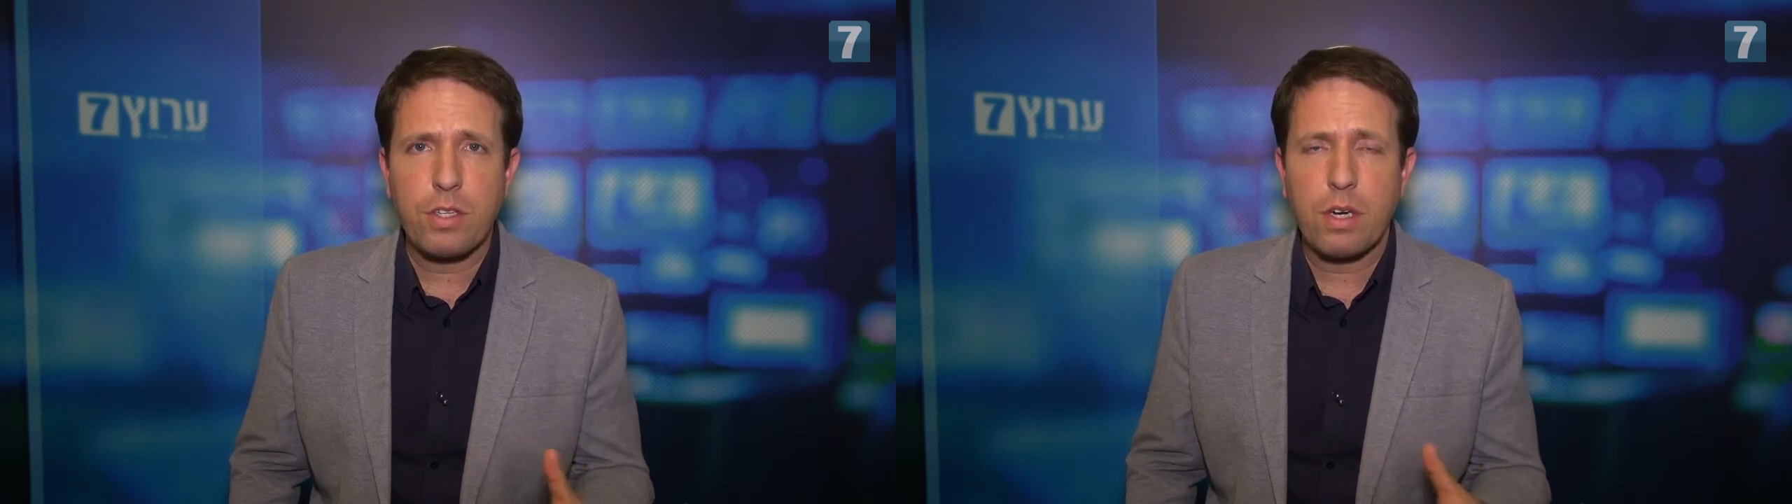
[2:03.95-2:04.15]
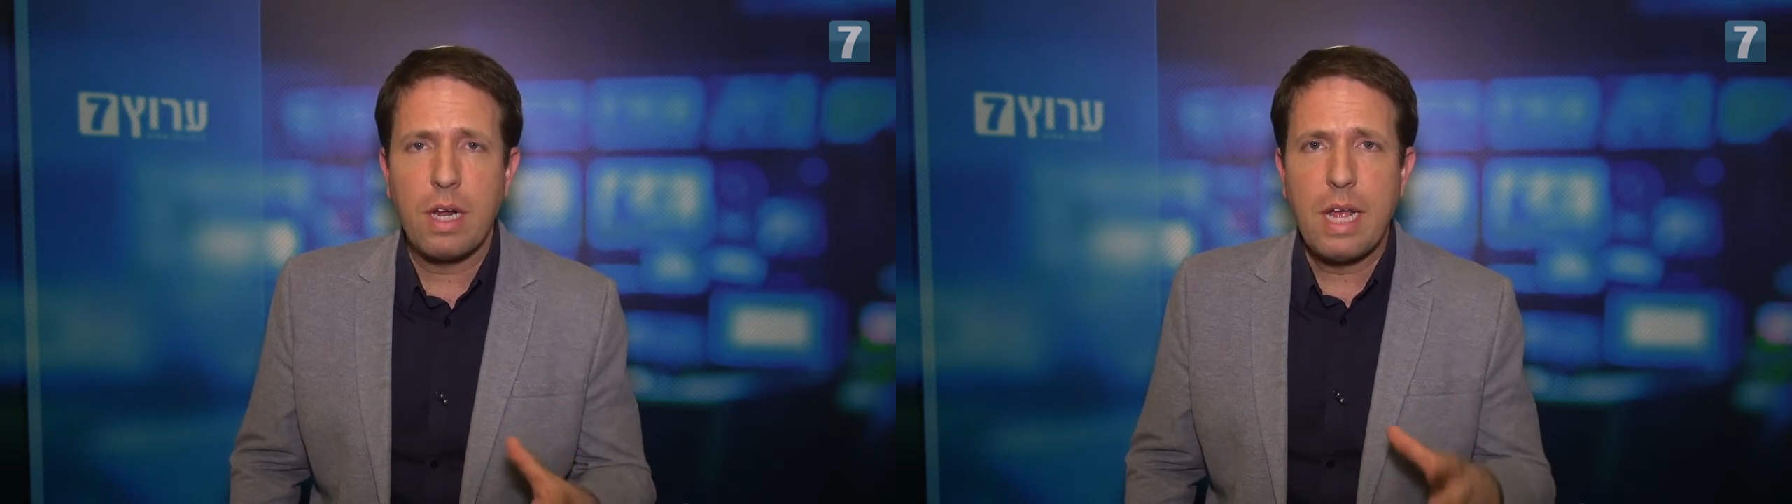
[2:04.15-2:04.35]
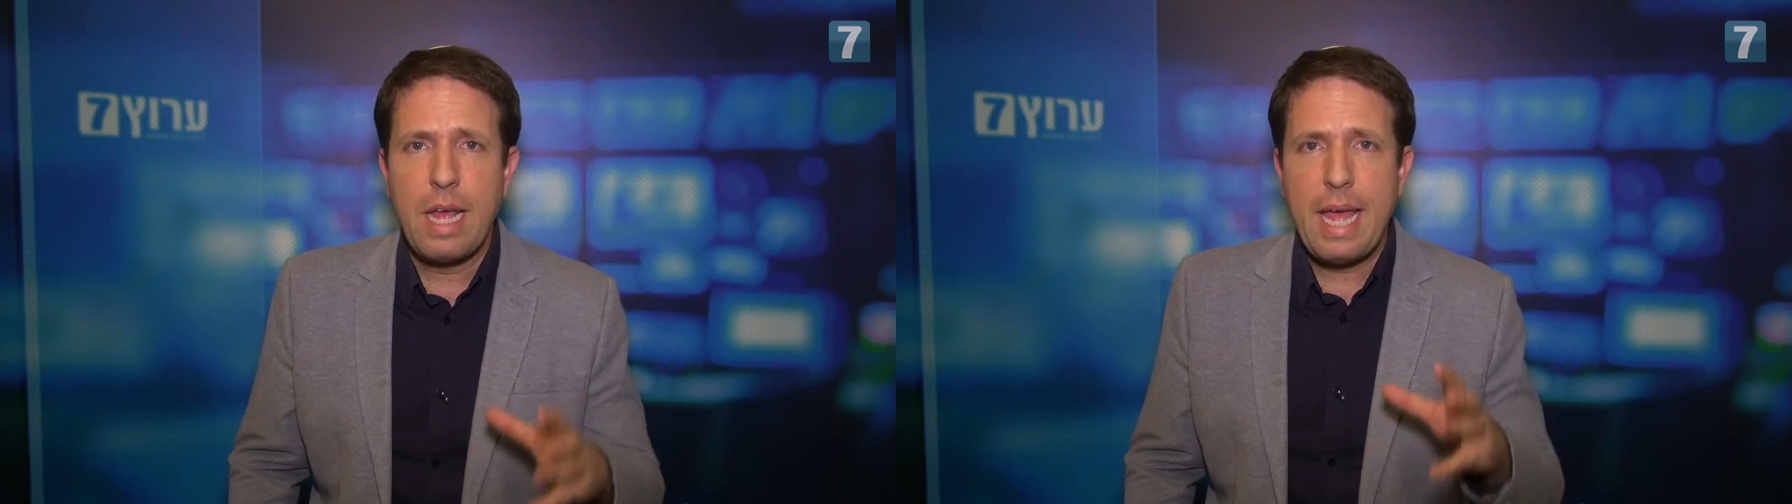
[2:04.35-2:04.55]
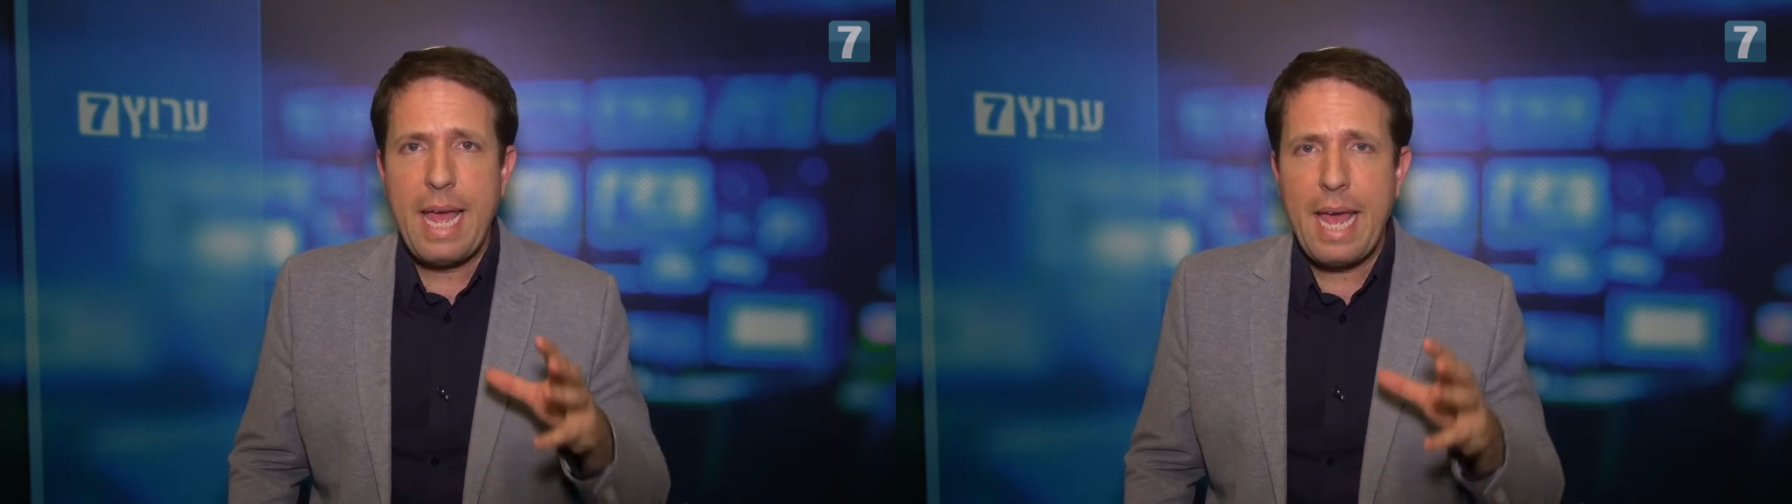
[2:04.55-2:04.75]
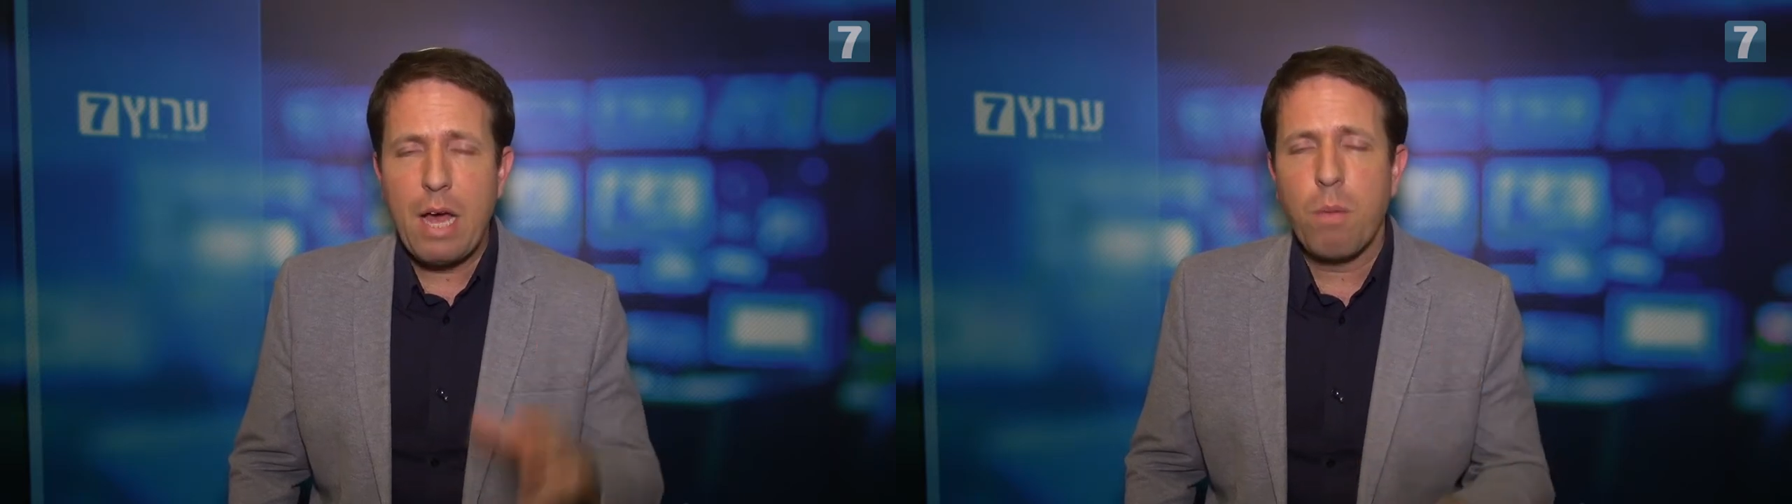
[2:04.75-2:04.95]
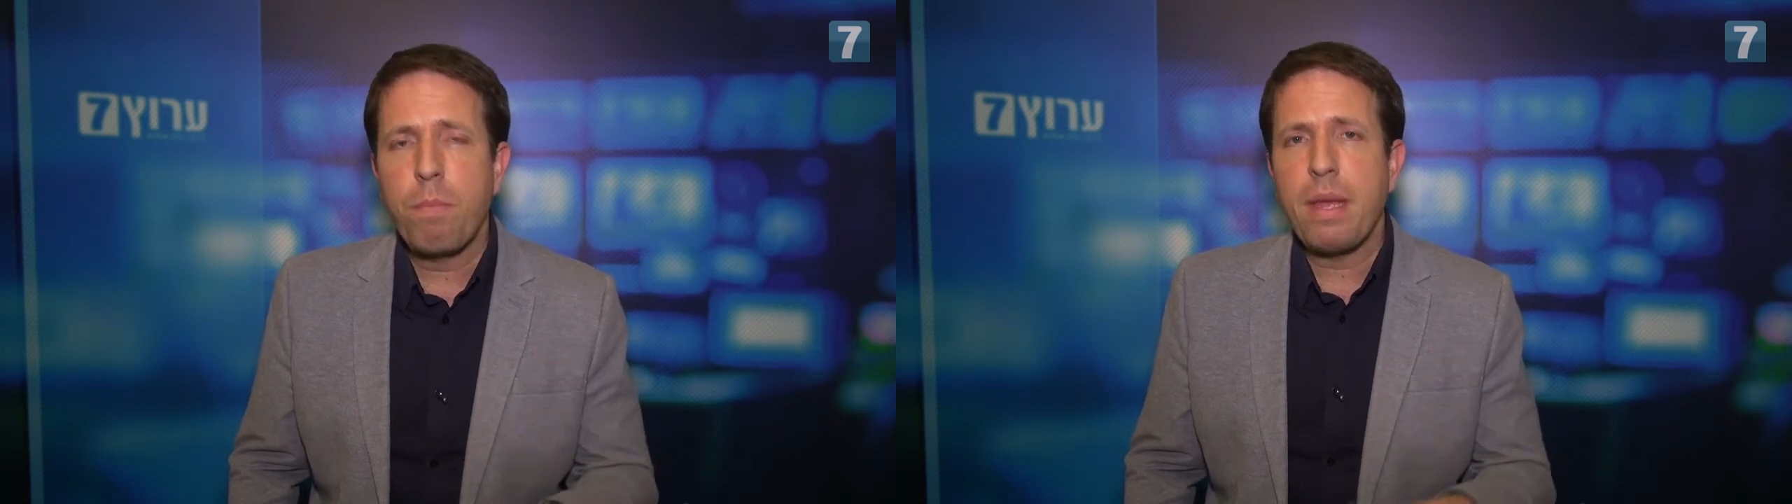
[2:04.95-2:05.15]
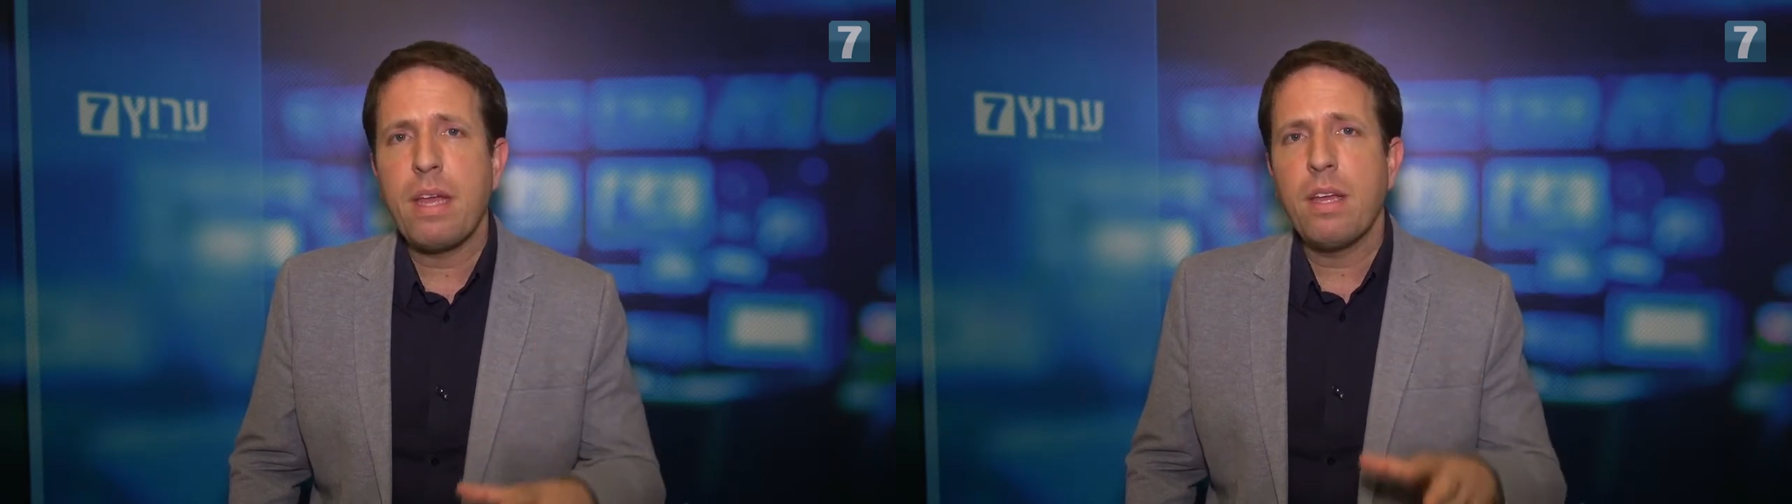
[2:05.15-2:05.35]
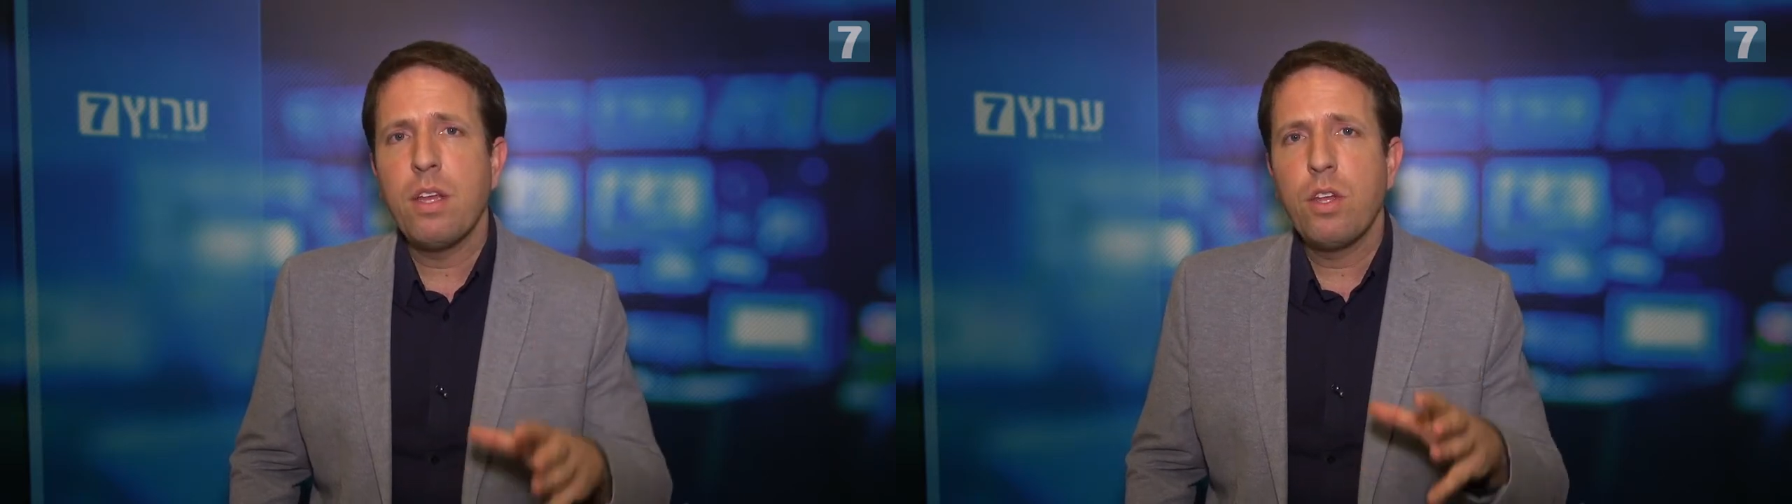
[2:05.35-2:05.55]
are
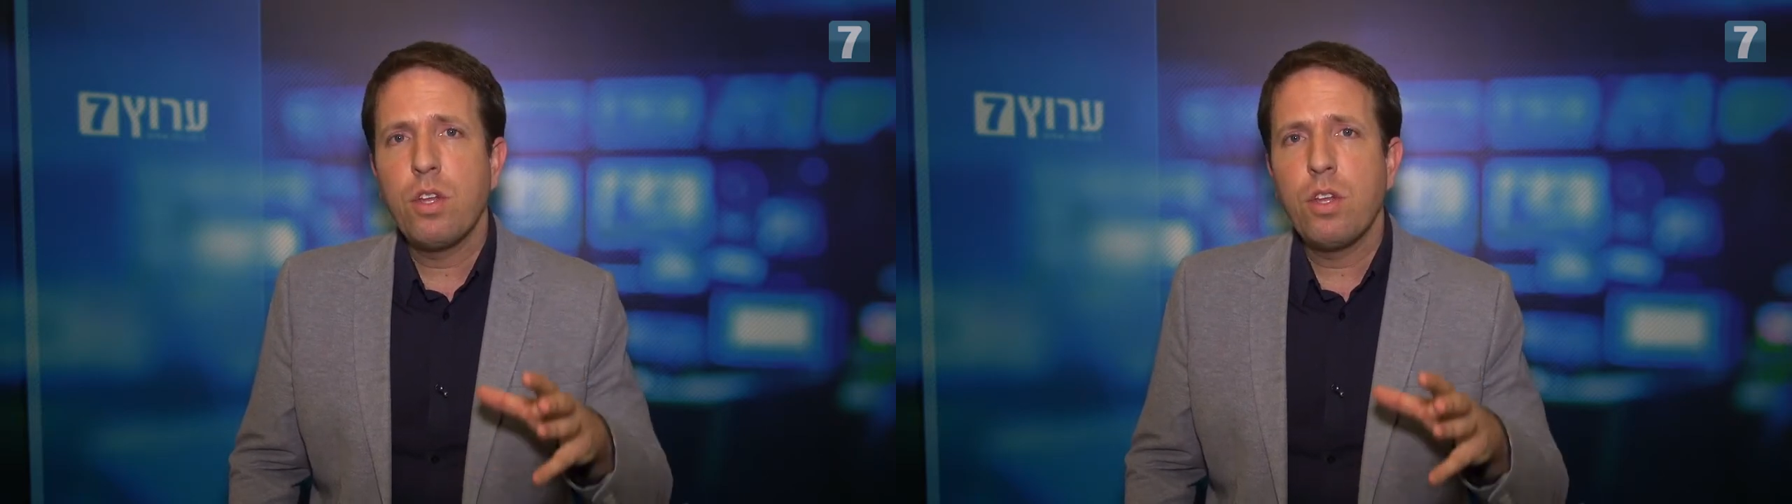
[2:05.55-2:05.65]
helping